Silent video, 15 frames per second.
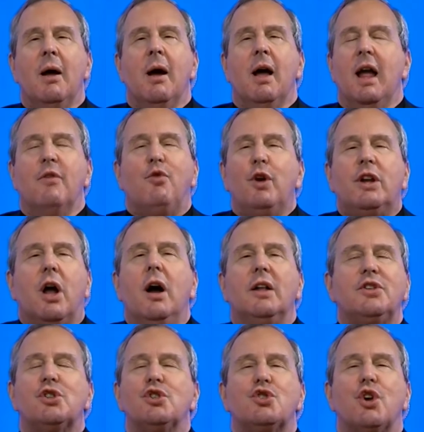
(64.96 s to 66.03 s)
If we
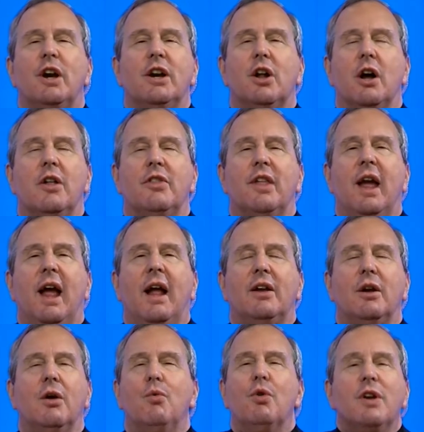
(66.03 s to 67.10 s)
concentrate on
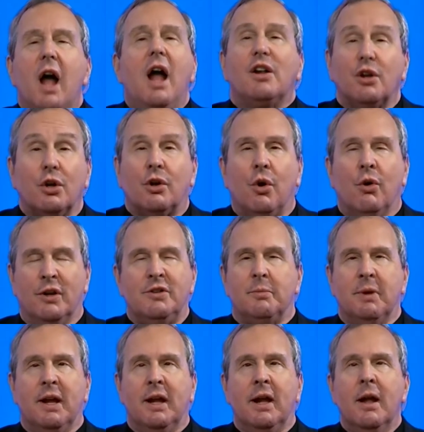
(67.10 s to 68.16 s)
that, we're not going to
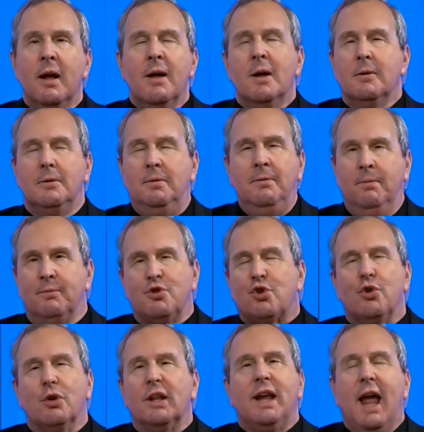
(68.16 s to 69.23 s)
be
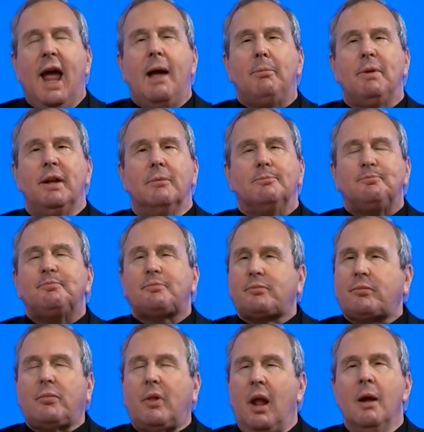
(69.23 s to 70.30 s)
truly happy.
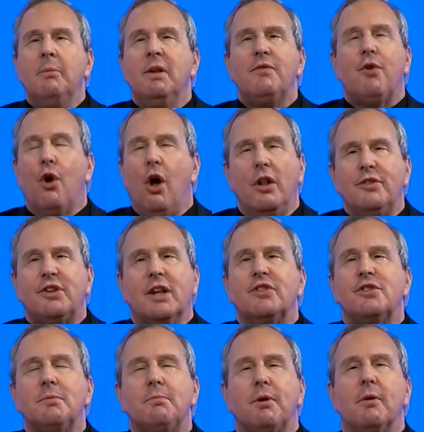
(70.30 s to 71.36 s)
I mean, for all
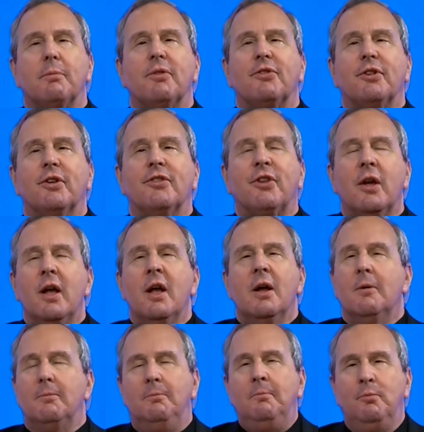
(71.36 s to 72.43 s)
intents and purposes,
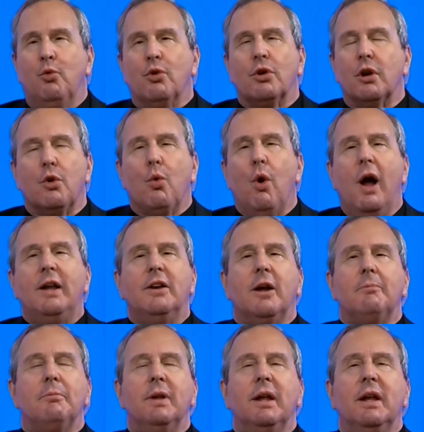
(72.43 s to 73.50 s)
we're going to wind
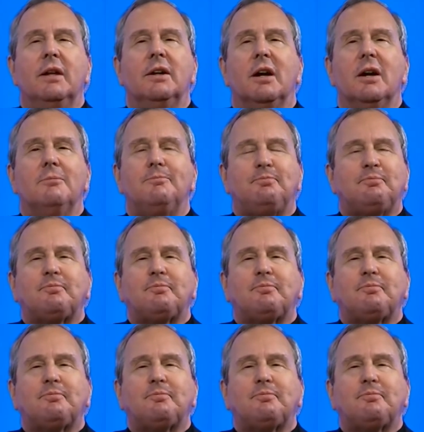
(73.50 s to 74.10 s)
up being